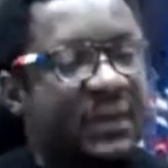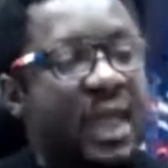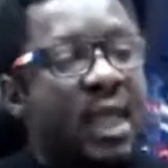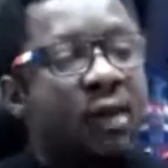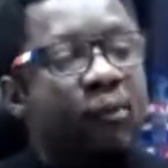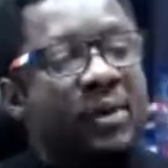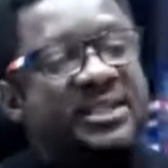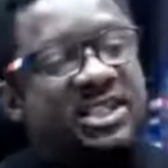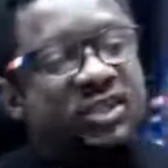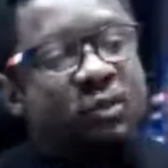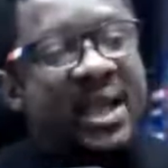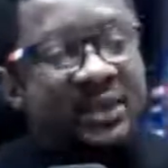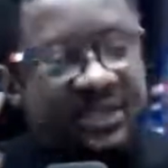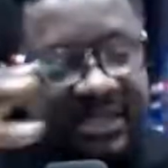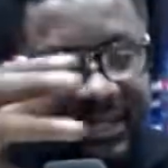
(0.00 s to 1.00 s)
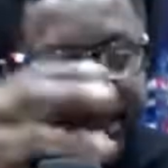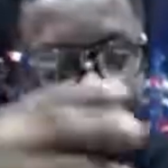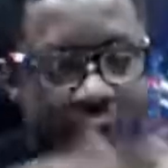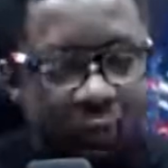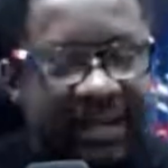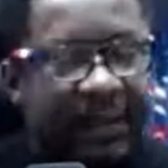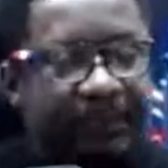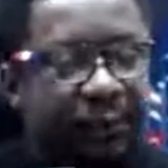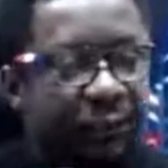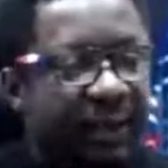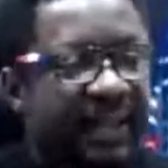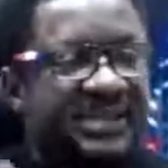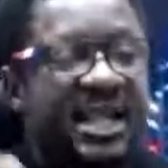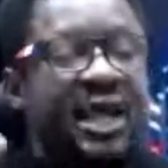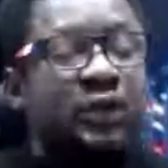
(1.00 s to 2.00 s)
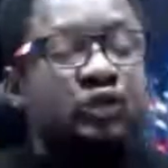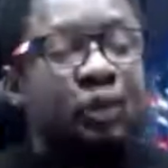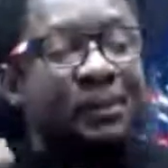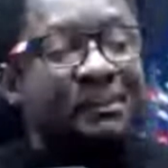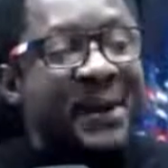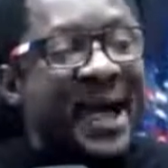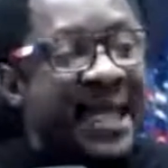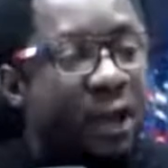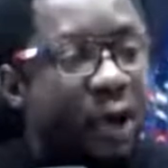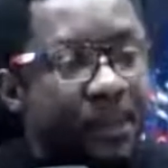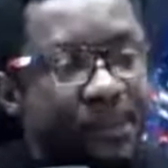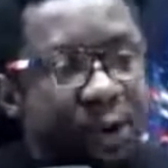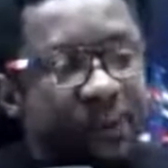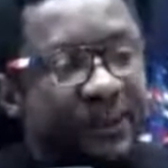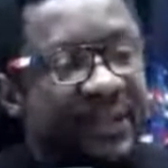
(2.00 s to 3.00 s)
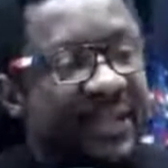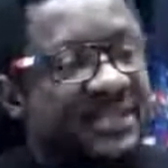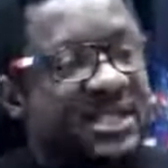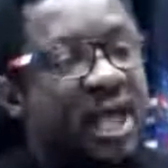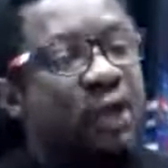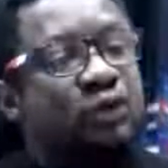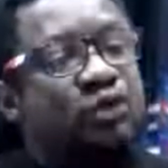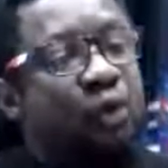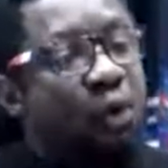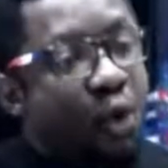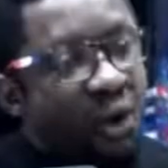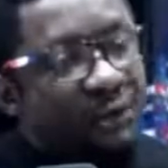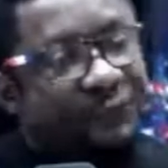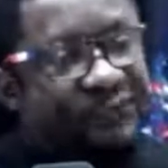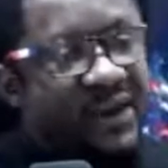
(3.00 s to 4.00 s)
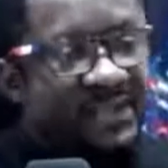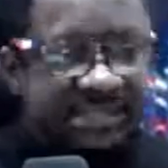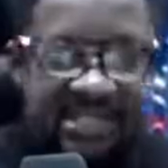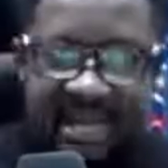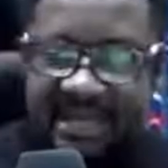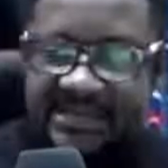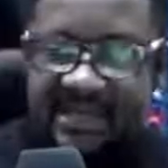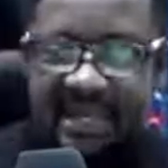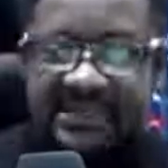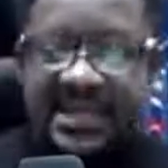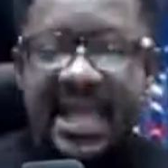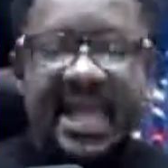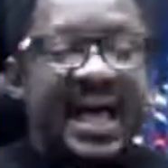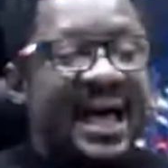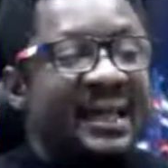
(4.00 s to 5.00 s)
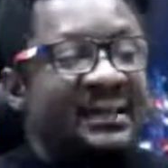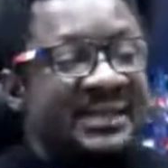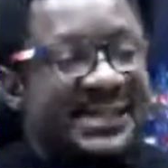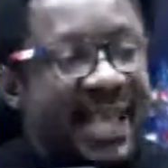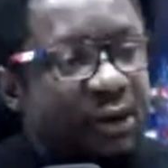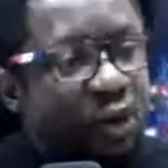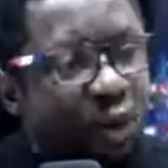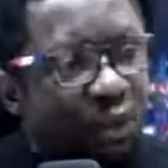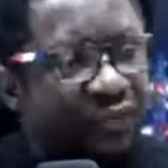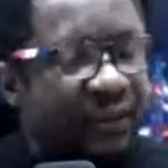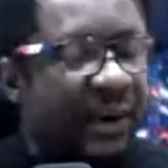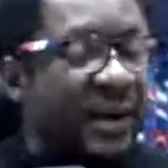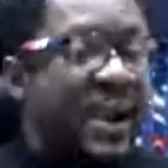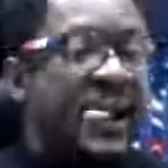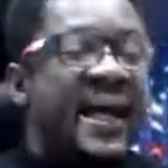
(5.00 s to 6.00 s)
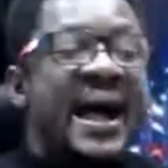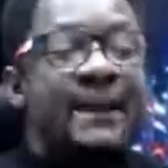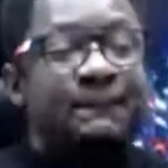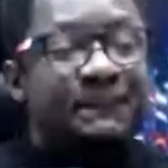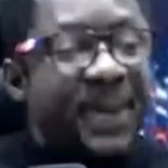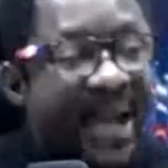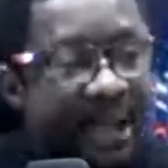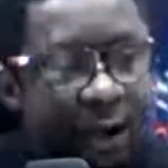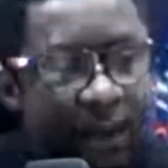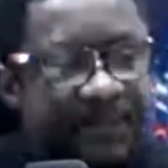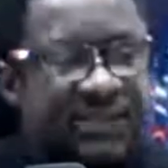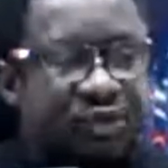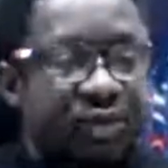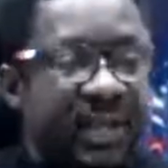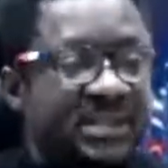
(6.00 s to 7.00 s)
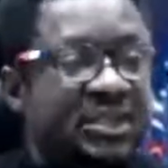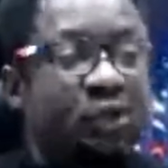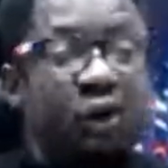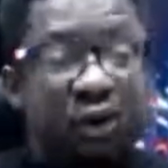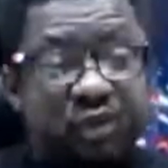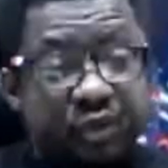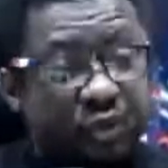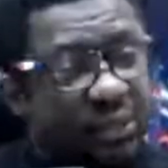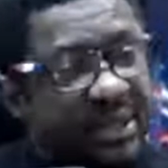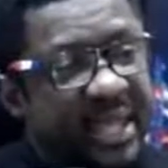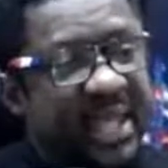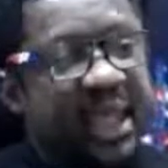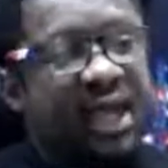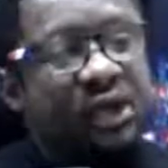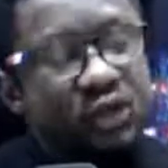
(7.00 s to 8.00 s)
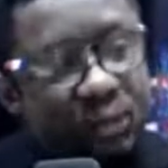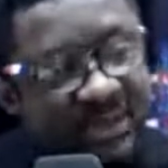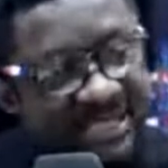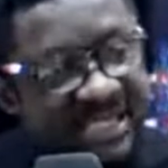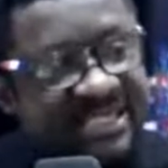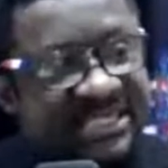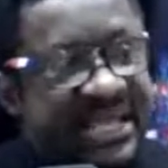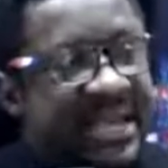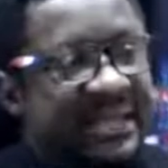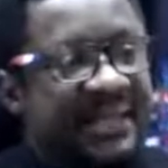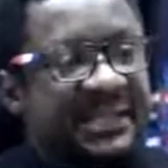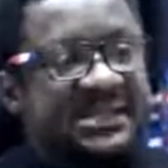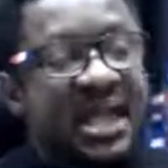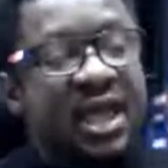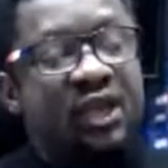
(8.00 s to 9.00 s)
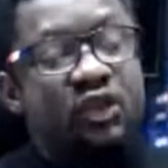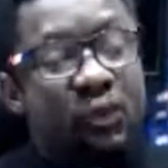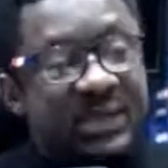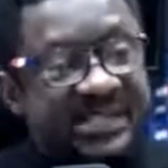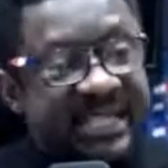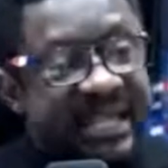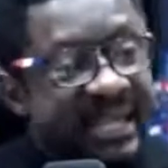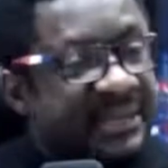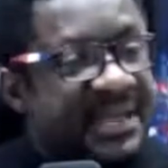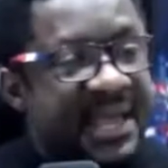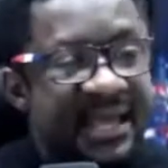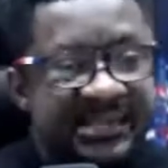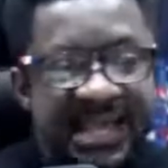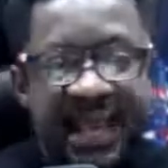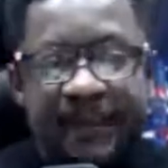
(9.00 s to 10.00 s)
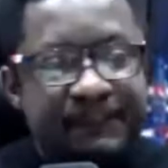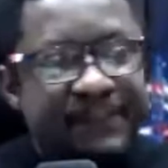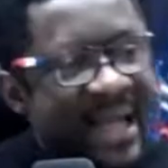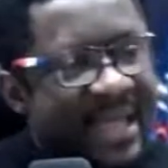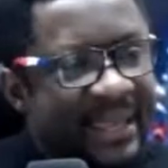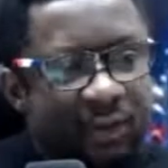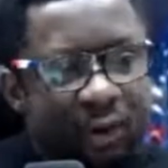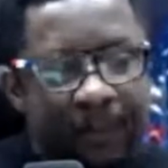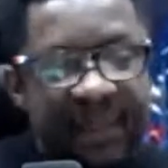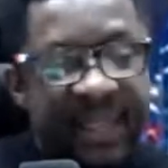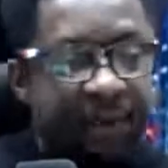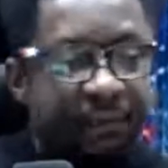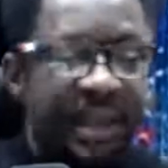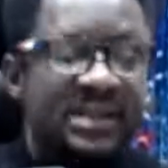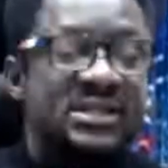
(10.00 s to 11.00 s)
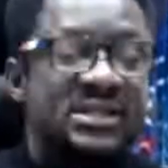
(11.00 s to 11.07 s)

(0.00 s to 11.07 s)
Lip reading: which is why you see them collaborate to buy up companies, to own franchises and take over and buy up straight. Go to UK, you will see Chinese, you will see Indians buying up areas.